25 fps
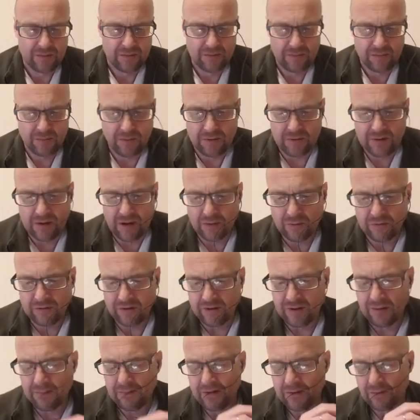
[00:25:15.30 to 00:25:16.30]
What goes in
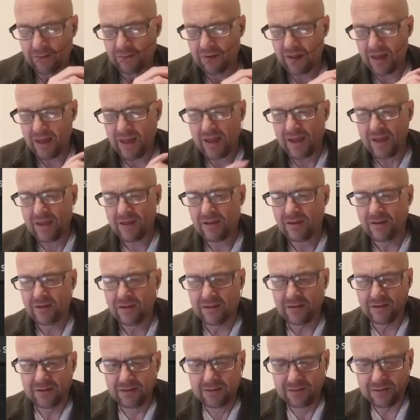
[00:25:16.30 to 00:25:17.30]
the middle there?
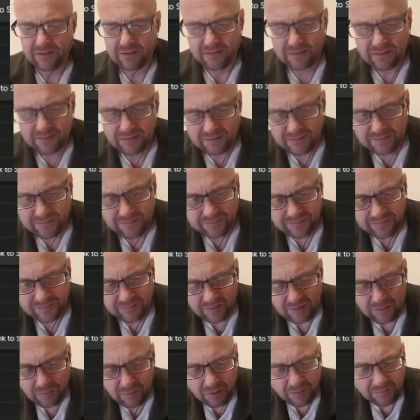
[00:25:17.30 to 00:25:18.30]

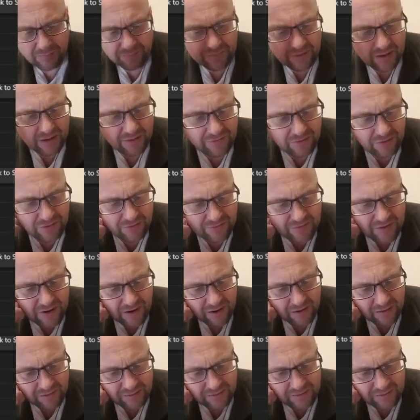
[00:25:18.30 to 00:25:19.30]
Well, if you've
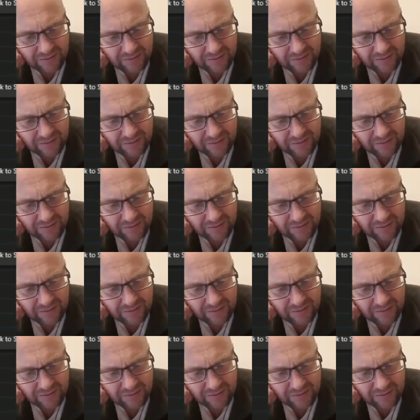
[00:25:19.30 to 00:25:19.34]
got